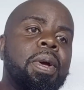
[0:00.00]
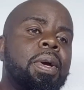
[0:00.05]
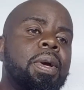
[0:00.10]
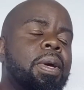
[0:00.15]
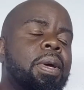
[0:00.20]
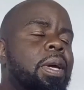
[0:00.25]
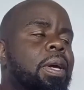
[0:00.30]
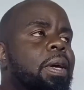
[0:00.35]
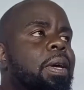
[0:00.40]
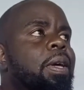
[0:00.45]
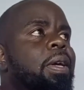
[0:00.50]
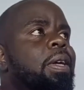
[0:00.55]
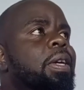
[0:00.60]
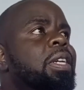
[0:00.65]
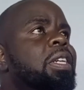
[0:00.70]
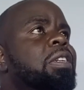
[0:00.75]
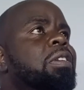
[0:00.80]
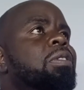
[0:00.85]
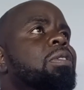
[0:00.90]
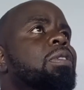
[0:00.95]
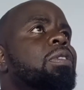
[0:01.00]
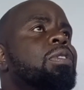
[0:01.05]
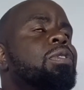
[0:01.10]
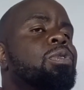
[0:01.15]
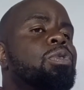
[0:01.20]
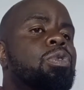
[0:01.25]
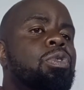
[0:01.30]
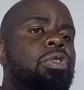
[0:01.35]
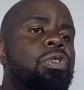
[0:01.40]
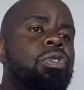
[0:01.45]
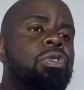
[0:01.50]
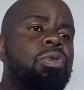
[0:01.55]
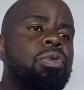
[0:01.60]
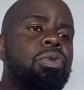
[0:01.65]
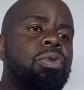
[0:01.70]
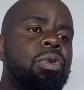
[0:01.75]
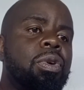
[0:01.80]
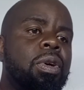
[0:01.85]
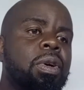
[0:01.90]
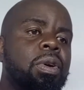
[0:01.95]
It's not good
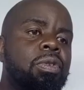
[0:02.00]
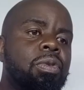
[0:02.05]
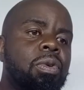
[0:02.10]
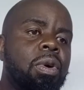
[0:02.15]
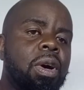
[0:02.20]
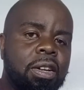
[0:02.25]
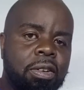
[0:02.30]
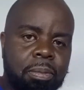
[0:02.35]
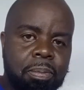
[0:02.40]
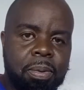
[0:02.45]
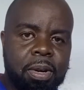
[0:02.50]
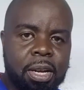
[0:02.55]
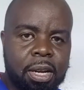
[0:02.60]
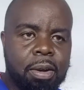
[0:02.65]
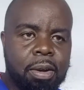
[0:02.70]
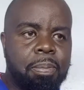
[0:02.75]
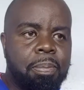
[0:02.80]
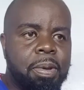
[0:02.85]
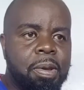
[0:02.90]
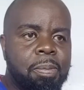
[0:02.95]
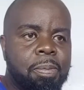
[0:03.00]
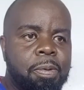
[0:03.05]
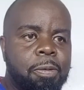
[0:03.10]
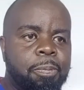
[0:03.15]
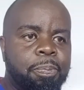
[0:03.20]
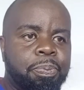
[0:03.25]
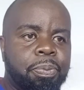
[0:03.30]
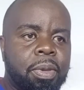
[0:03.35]
to heartbreak people.